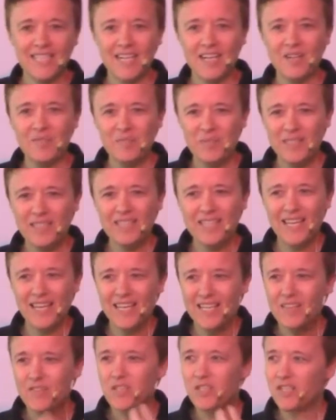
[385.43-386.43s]
Um, but it
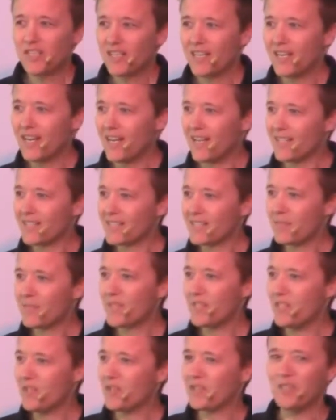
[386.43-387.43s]
kind of gives you an,
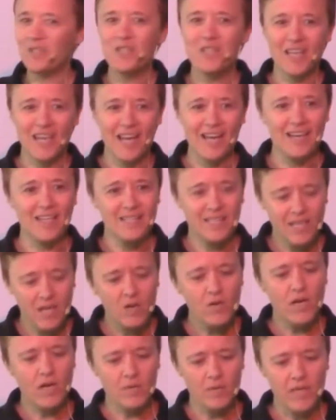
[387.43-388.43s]
something you can look at and say,
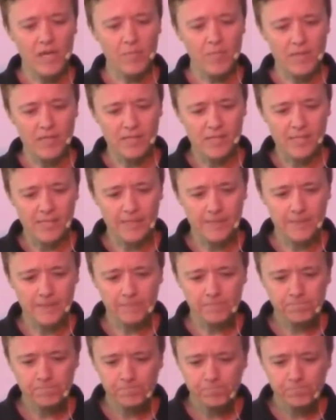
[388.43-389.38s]
okay, well, that makes sense.